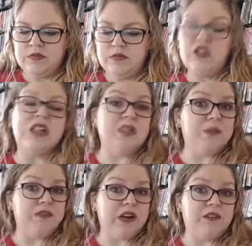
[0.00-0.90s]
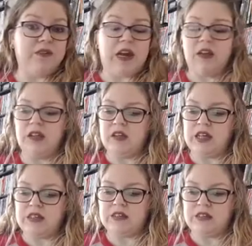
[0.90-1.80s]
Trust but verify.
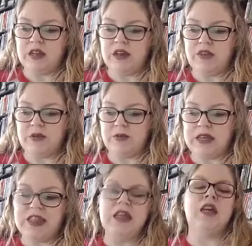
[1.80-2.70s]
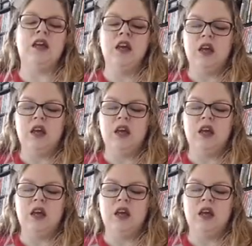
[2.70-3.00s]
That's another big thing.